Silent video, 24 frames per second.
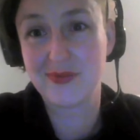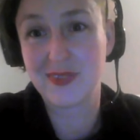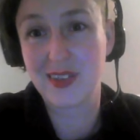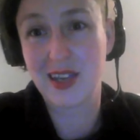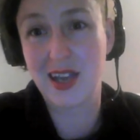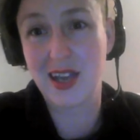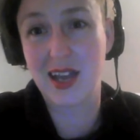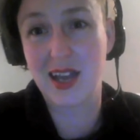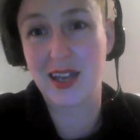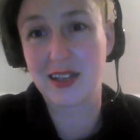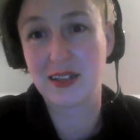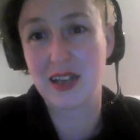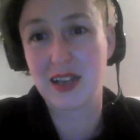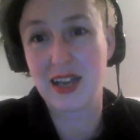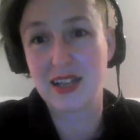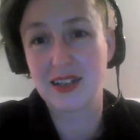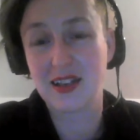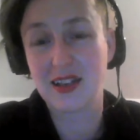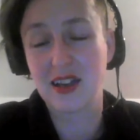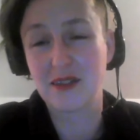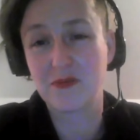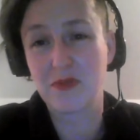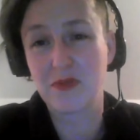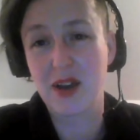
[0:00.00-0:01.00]
And
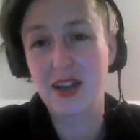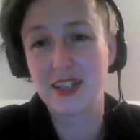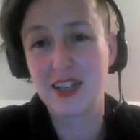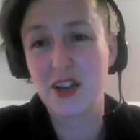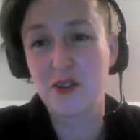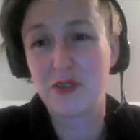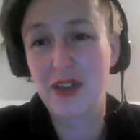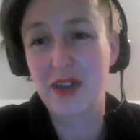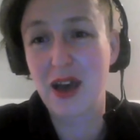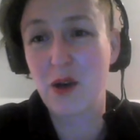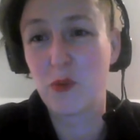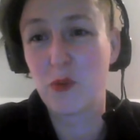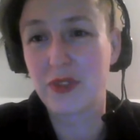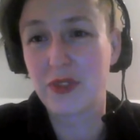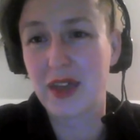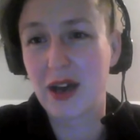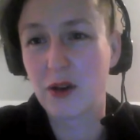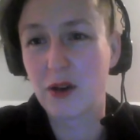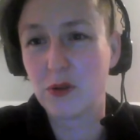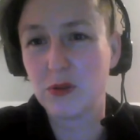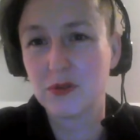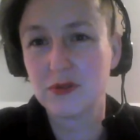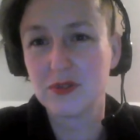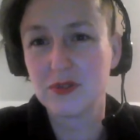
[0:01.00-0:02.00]
I know that without